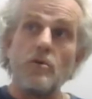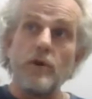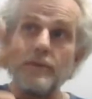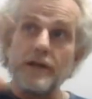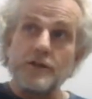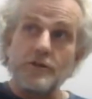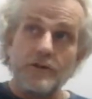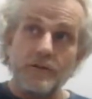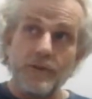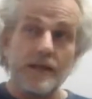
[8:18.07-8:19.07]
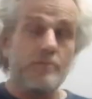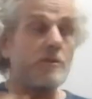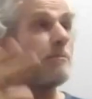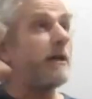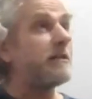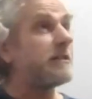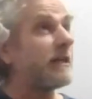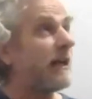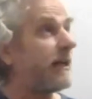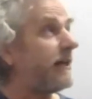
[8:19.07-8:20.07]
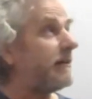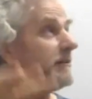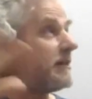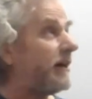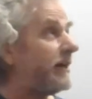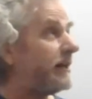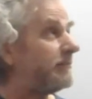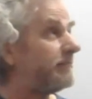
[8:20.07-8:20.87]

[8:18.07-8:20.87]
We make sure that we keep the space clean and tidy.